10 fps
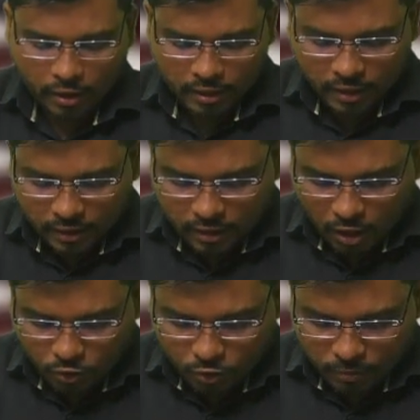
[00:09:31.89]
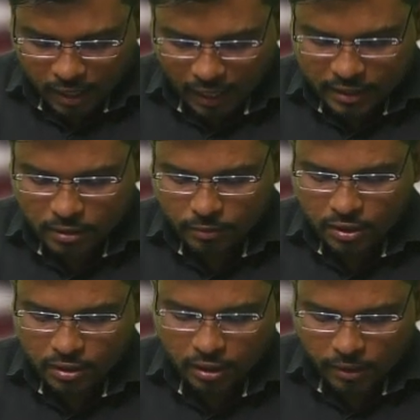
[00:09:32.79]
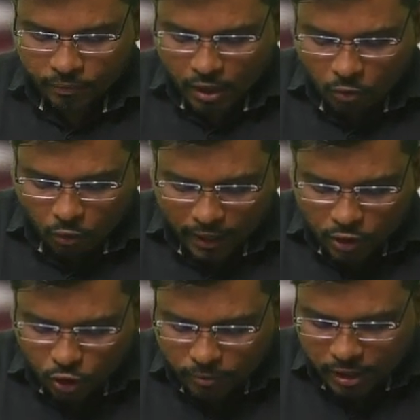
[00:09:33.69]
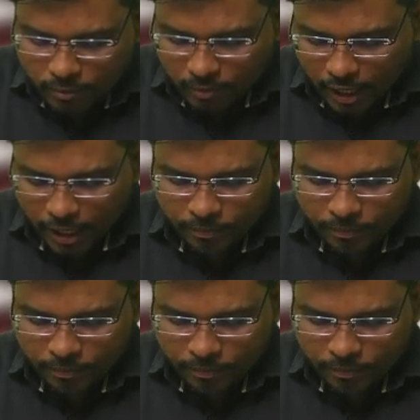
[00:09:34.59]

Now you may ask me, sir, what do you mean by